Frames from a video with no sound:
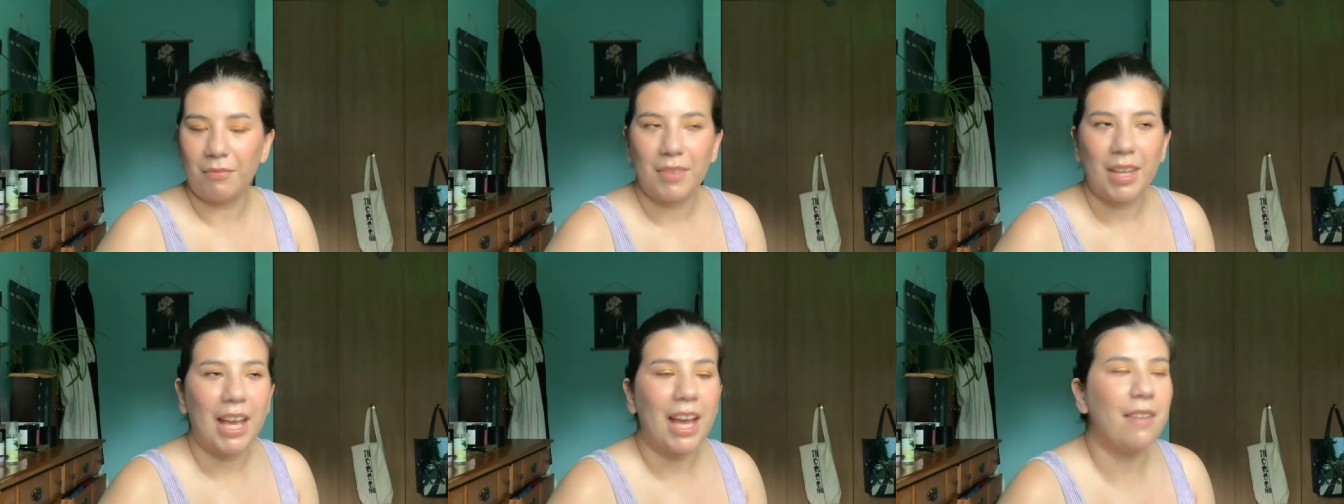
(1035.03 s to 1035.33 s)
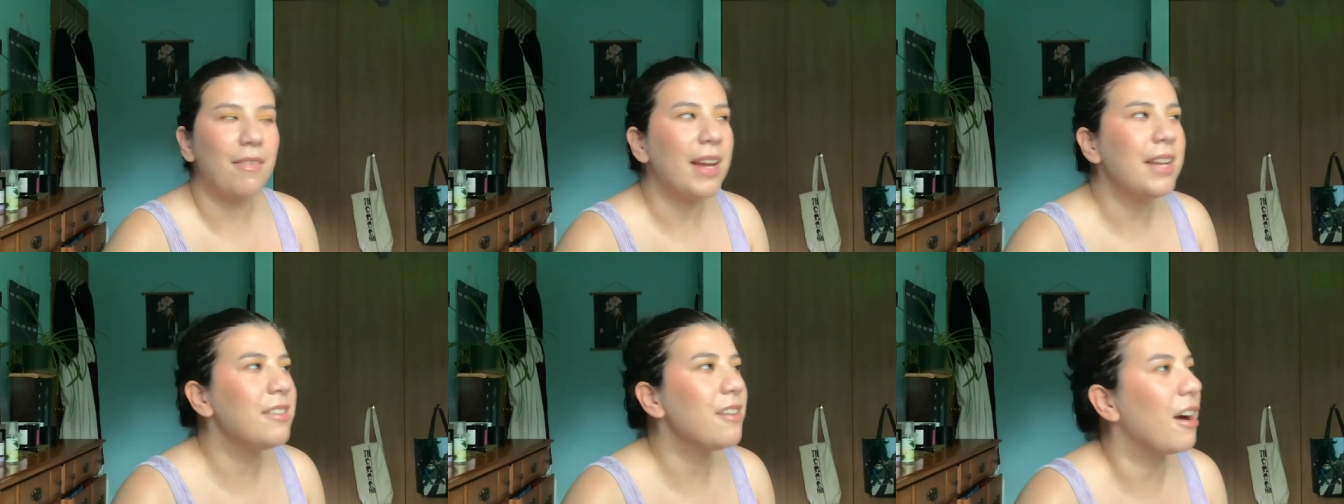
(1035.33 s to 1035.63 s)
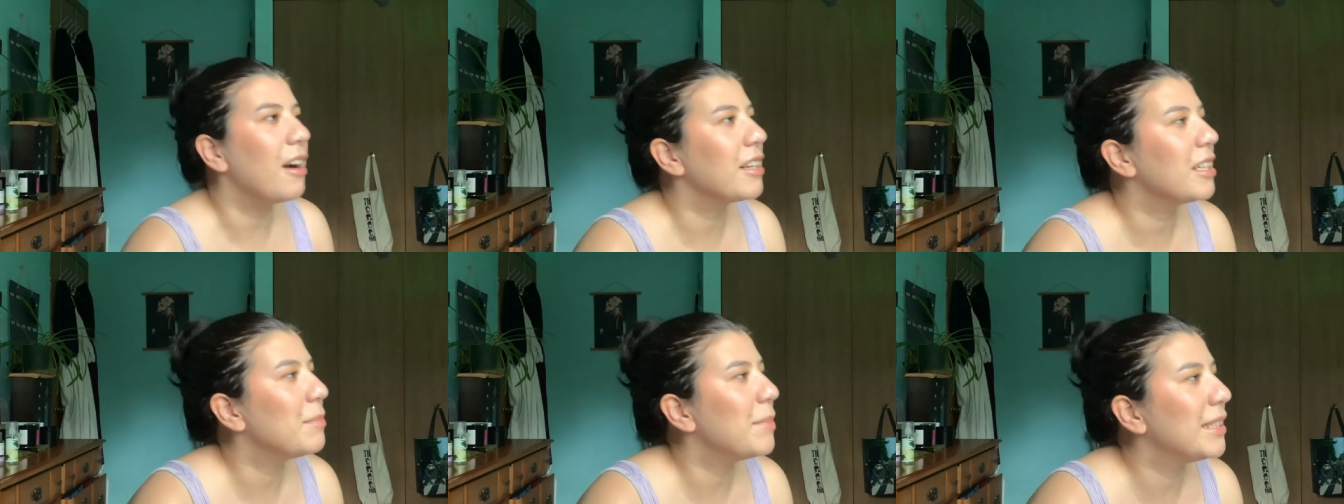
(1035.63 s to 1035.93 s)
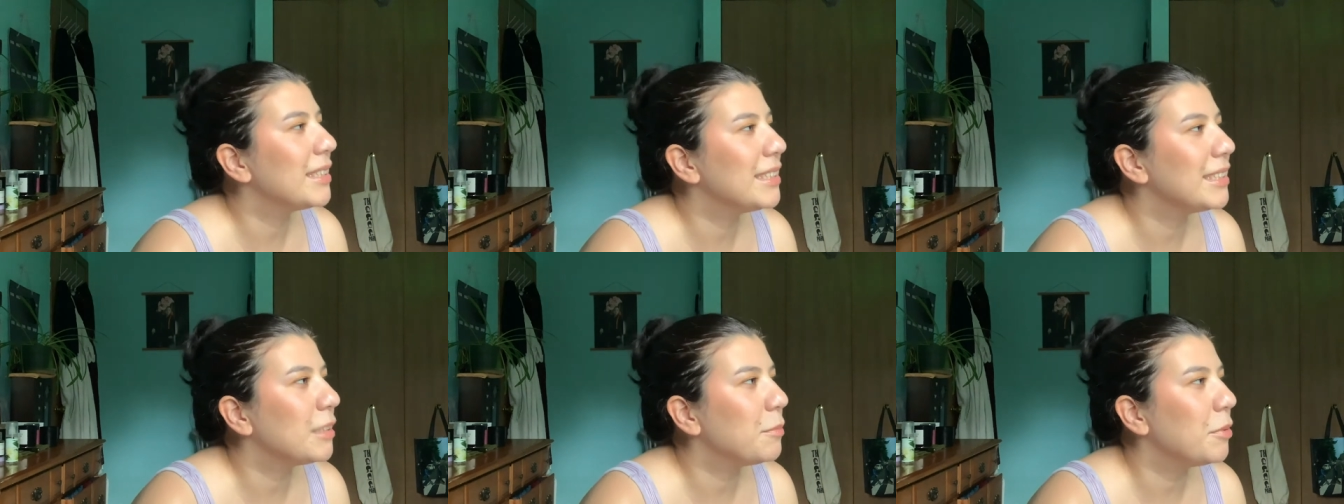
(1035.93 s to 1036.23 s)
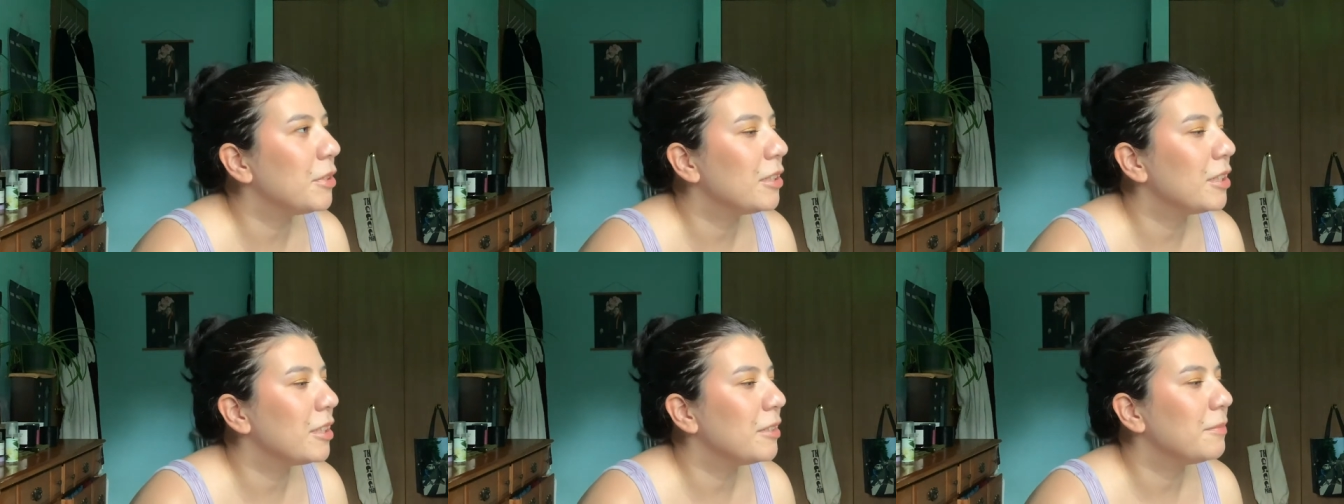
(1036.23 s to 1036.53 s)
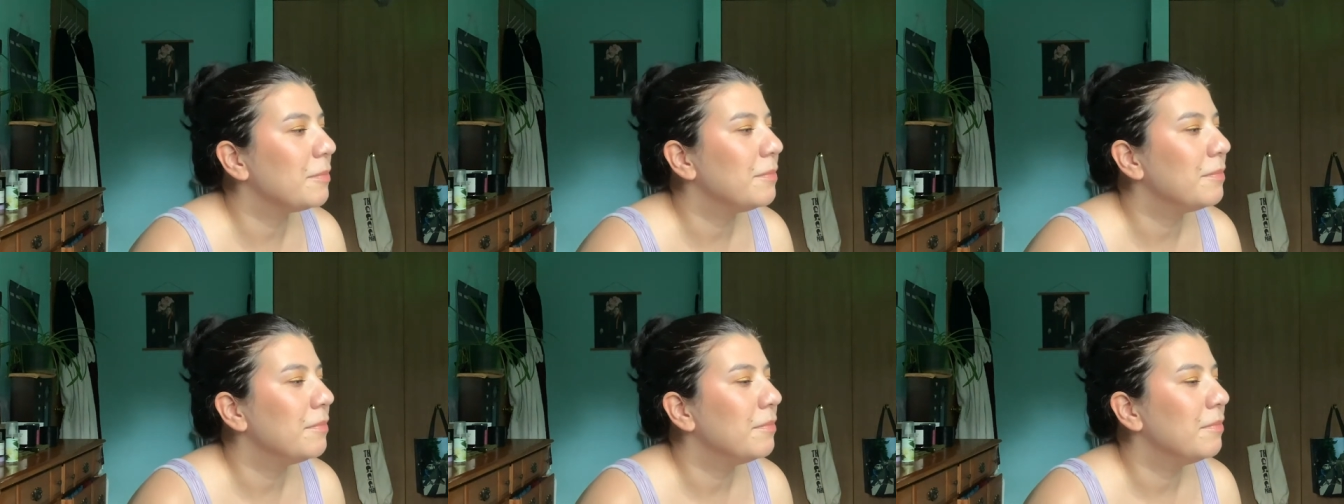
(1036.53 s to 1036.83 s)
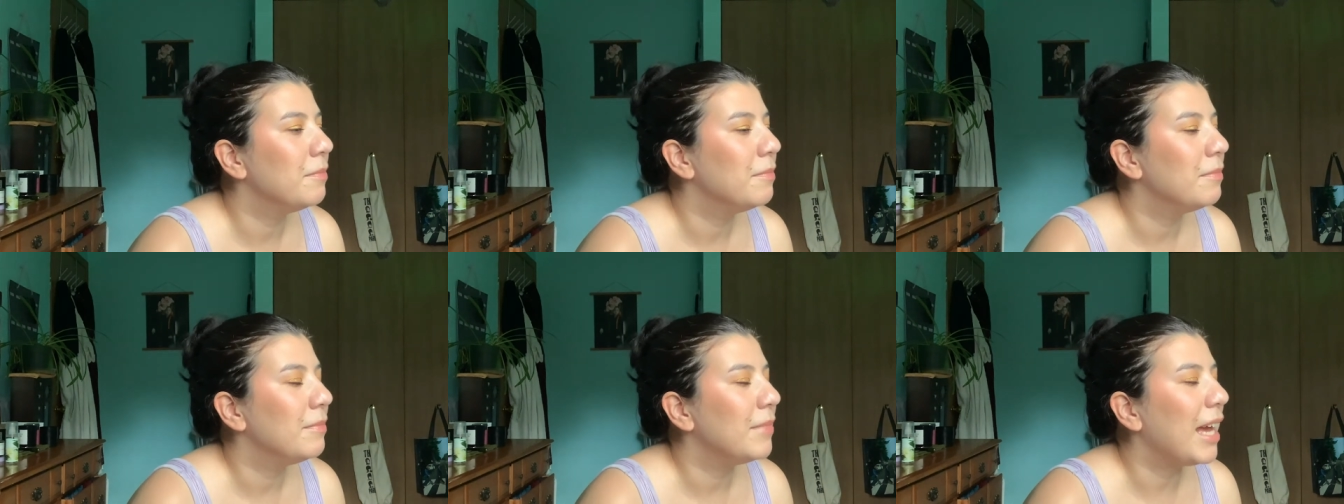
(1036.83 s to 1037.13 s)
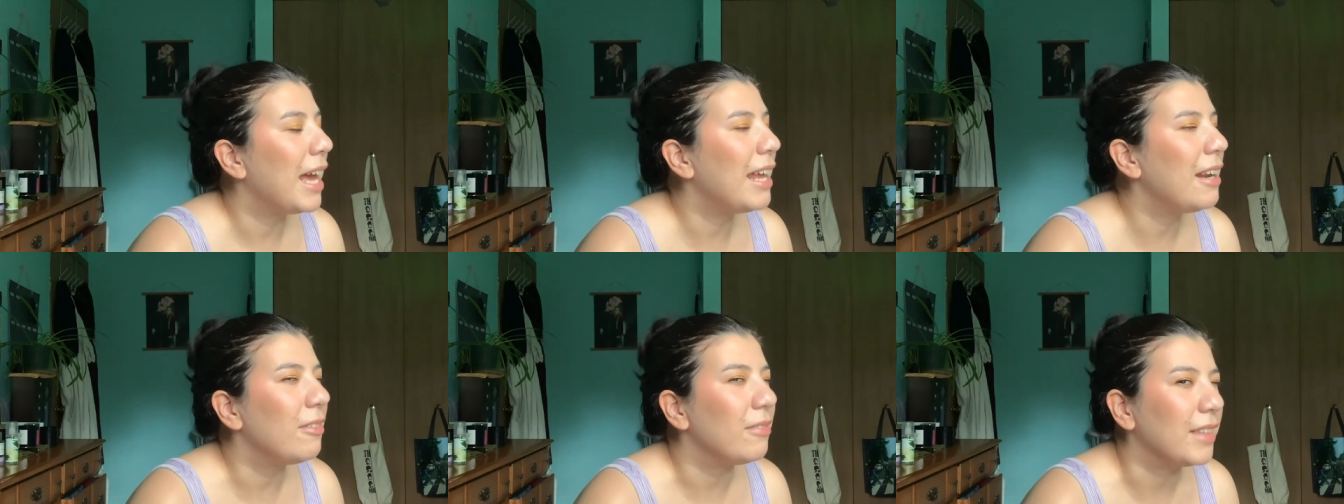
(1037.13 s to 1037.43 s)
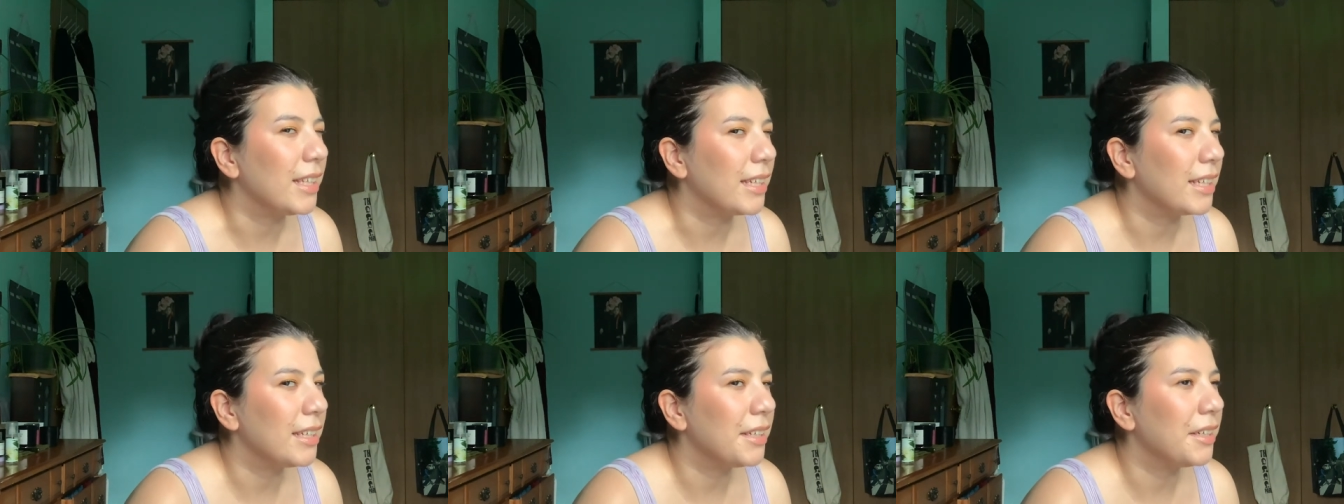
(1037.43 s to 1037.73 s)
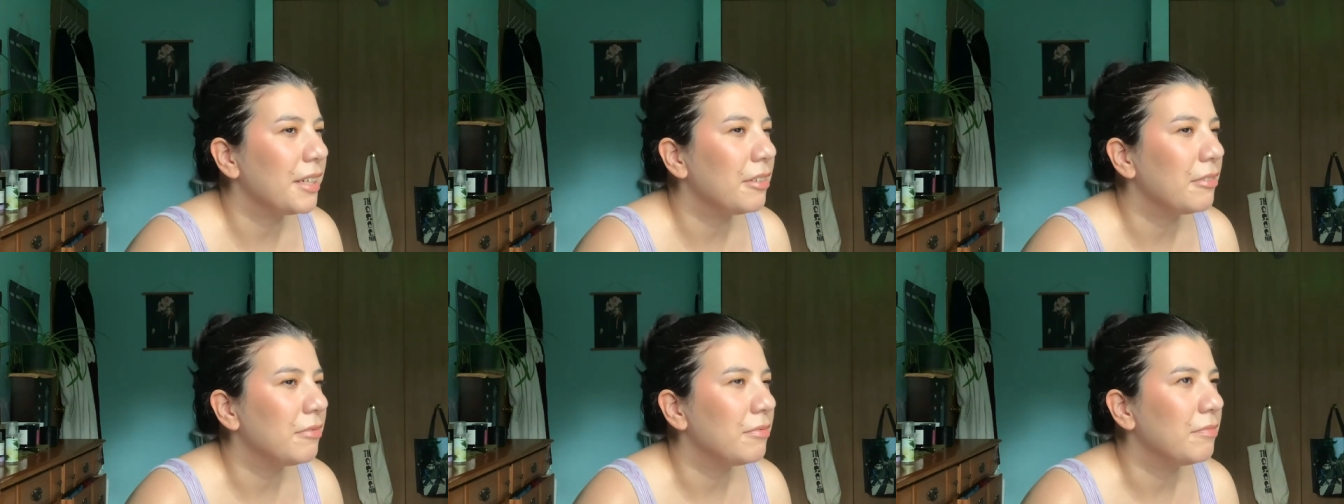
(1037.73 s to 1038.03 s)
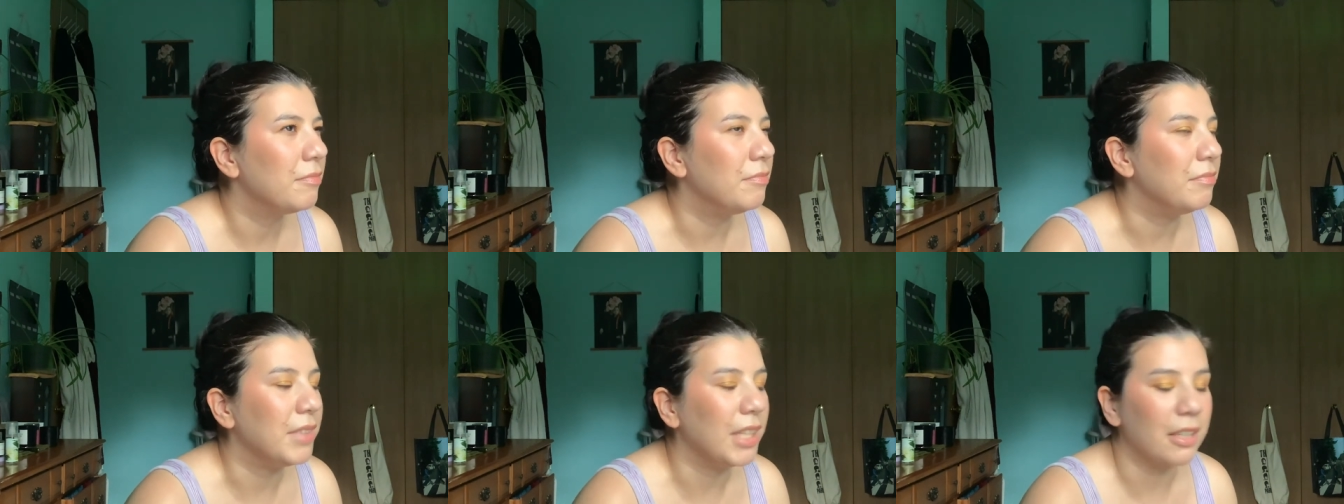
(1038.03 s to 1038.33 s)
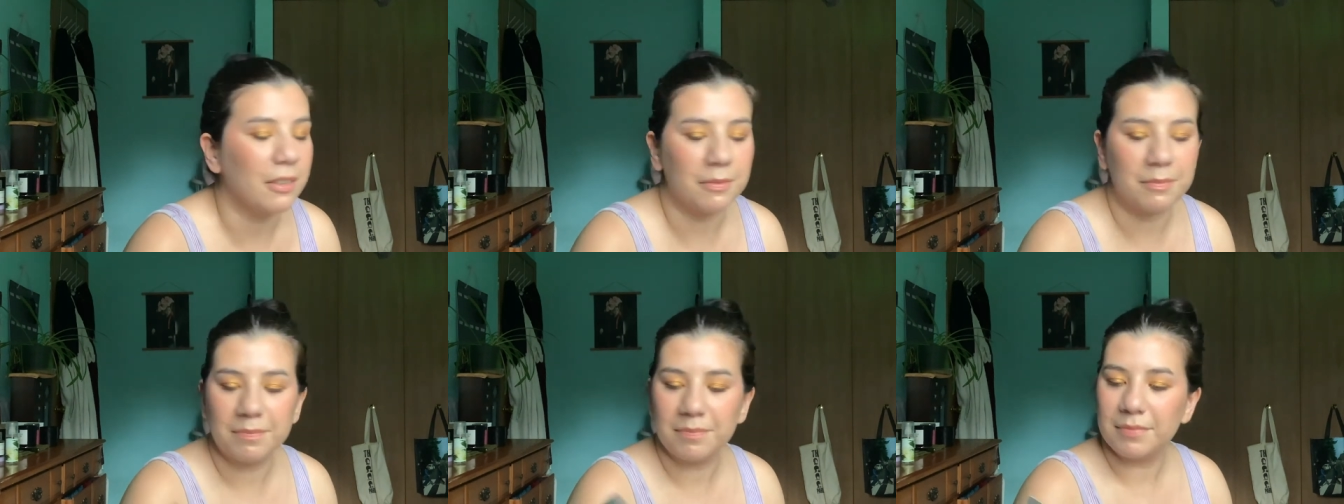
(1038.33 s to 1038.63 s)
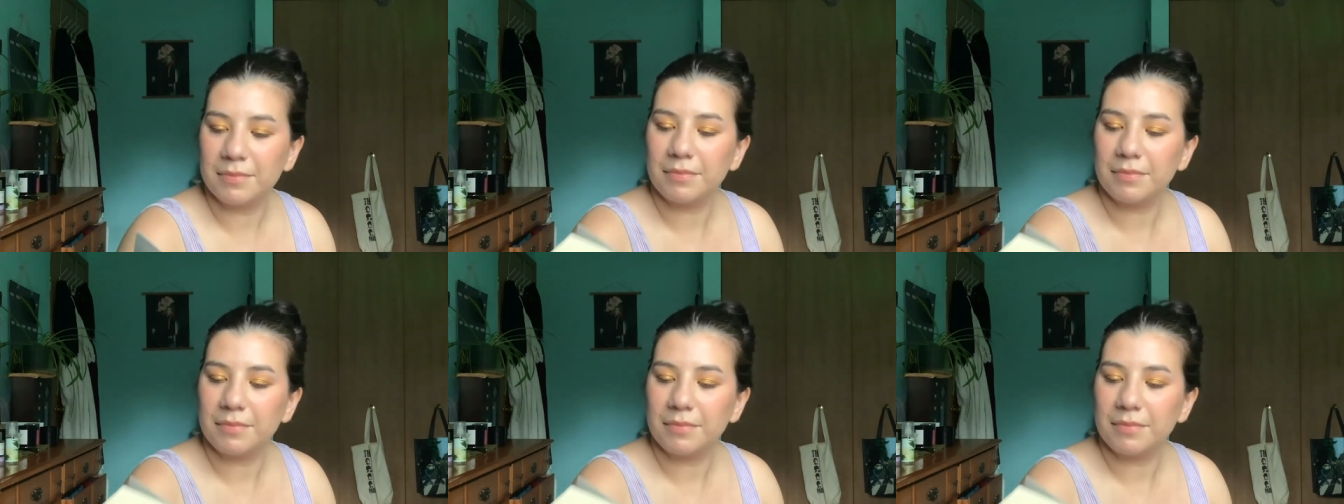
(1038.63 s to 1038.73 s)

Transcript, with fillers: Have I talked about this book? I don't think I have. No.